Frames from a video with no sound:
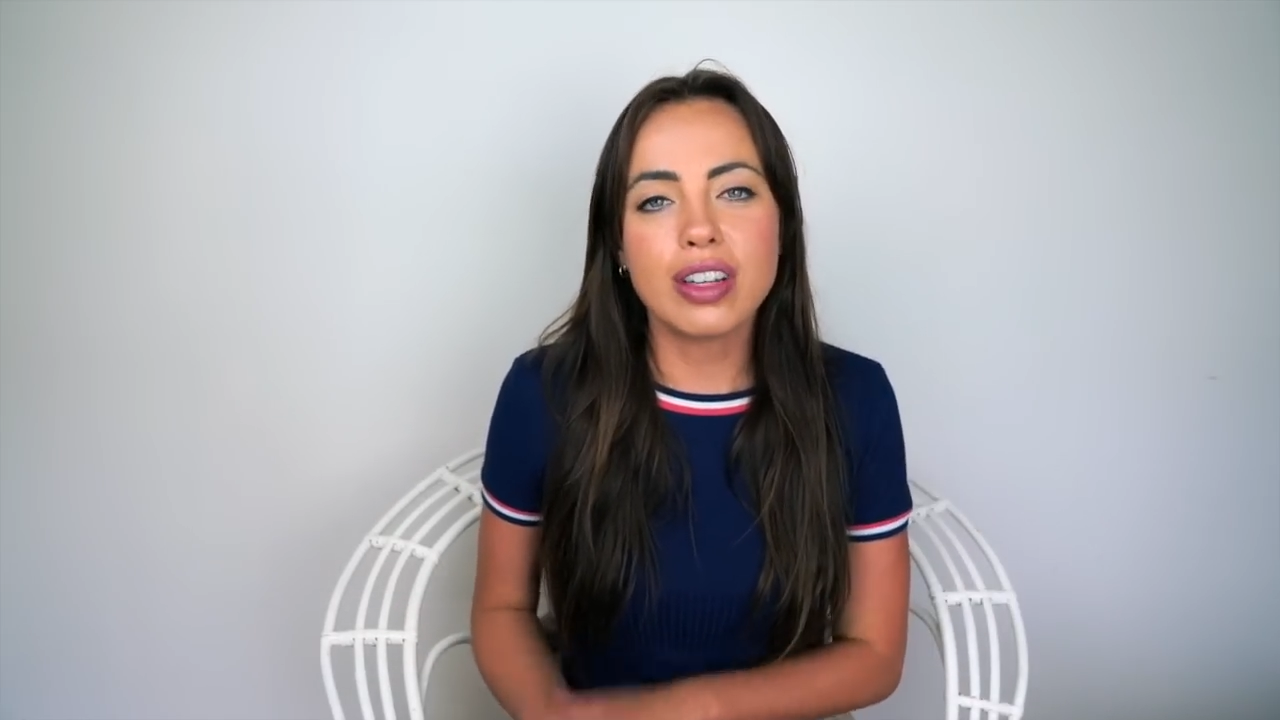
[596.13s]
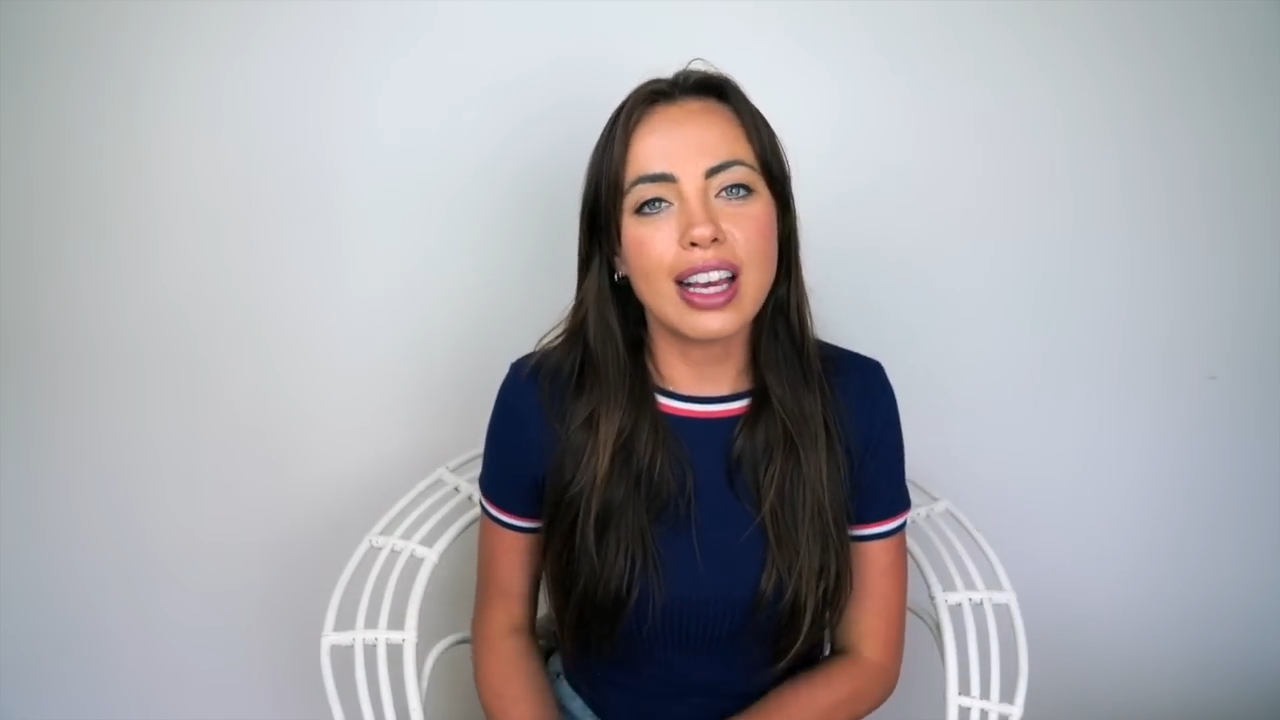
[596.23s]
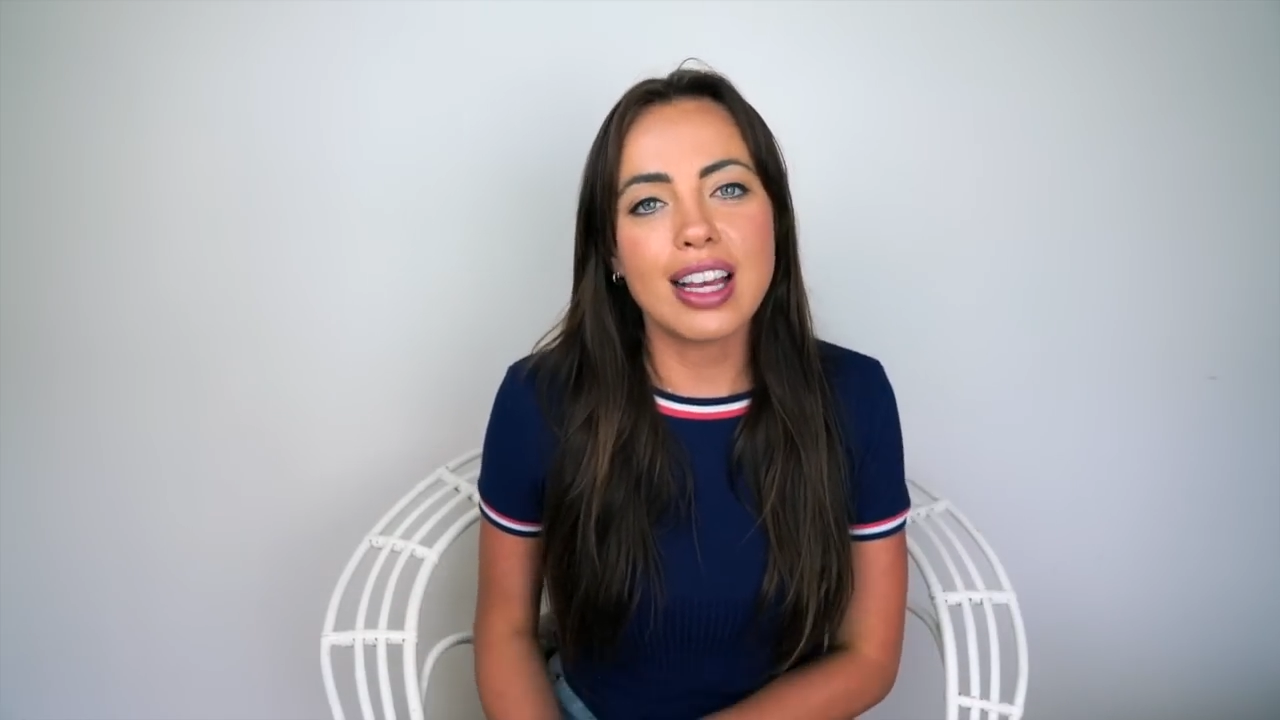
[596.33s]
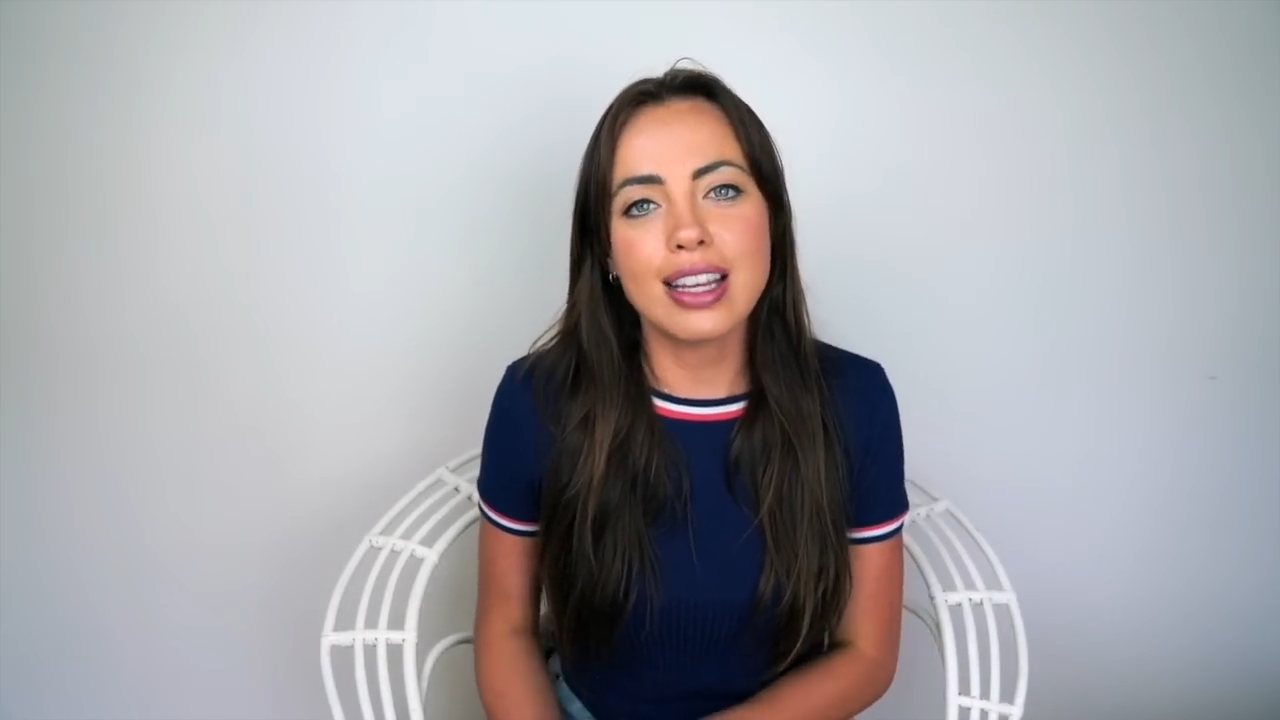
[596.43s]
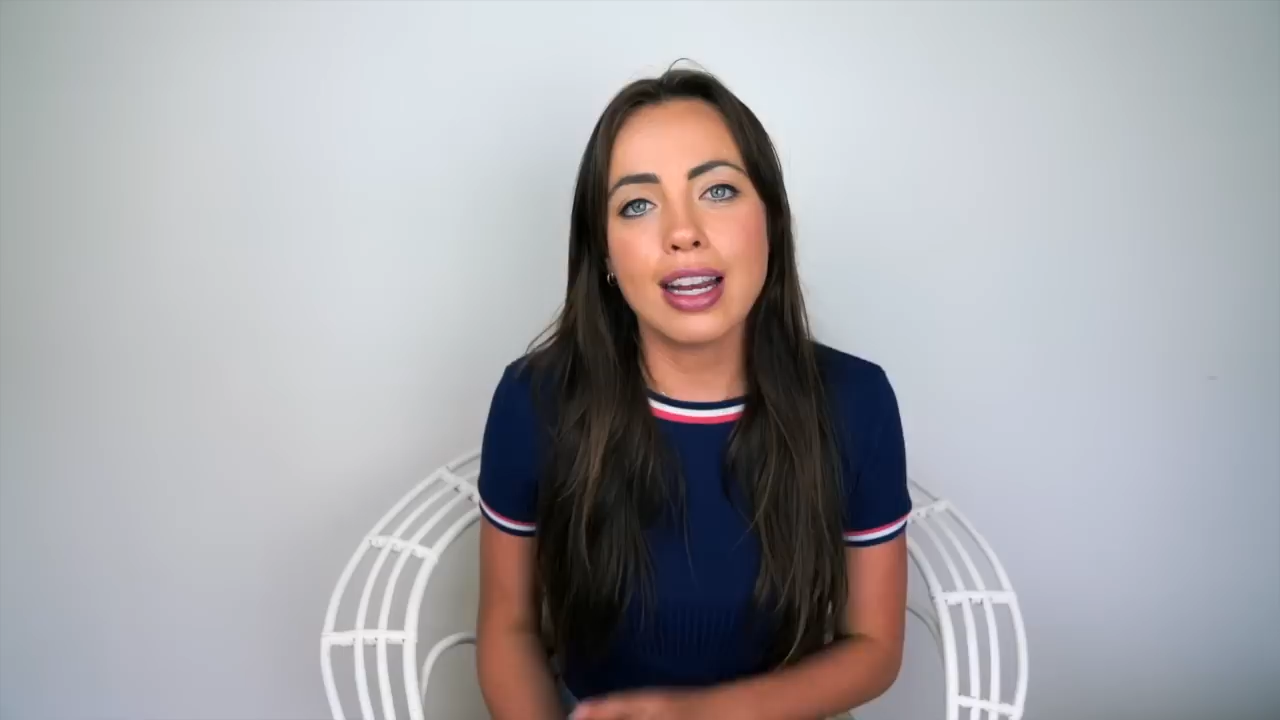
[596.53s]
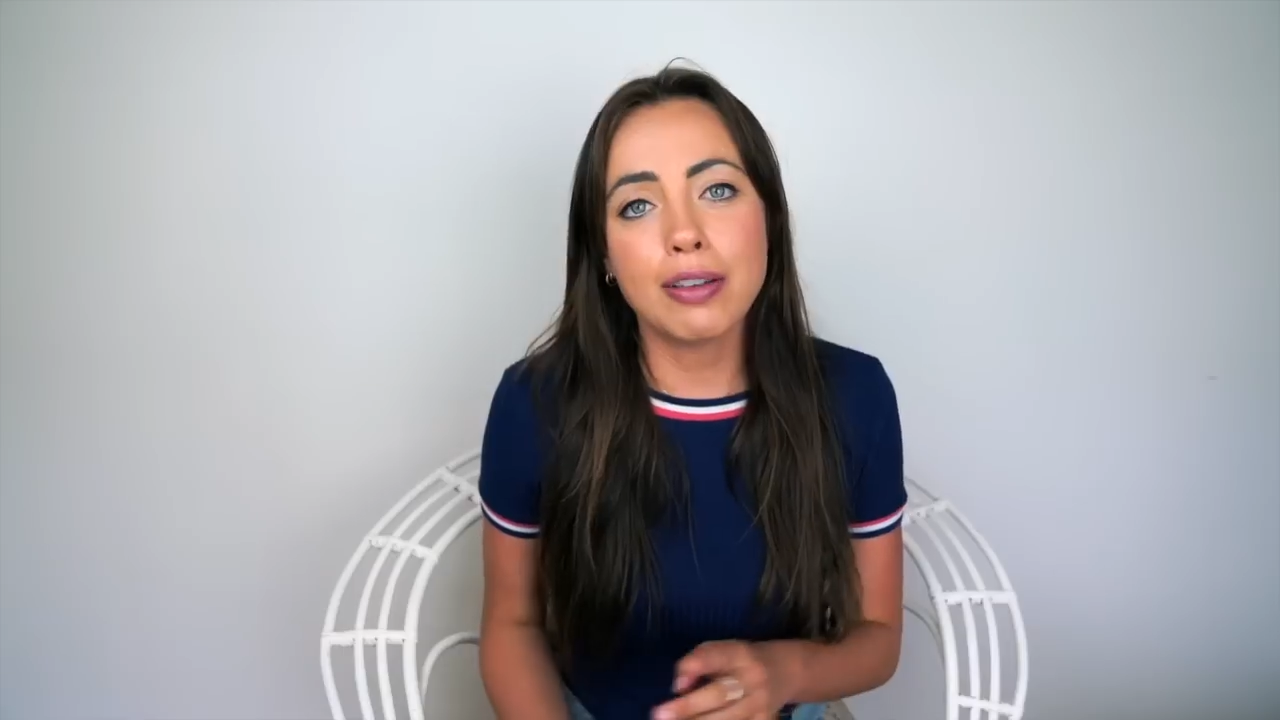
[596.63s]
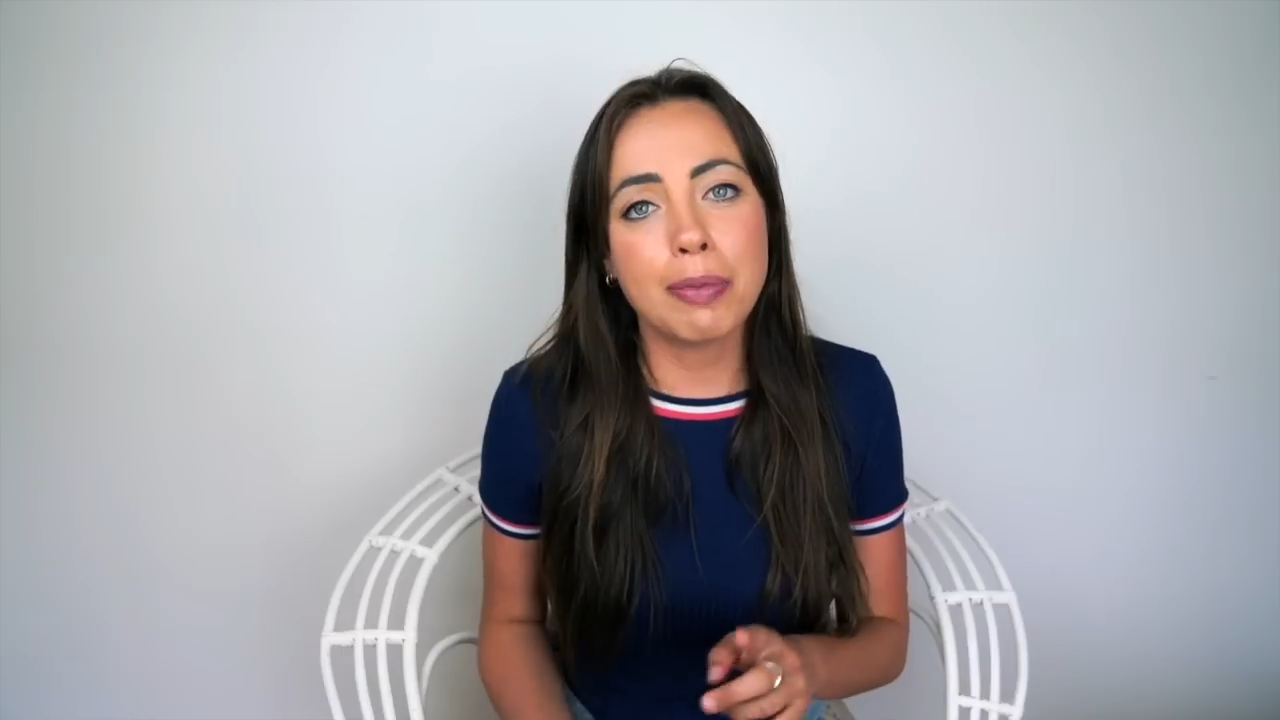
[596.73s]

like I said,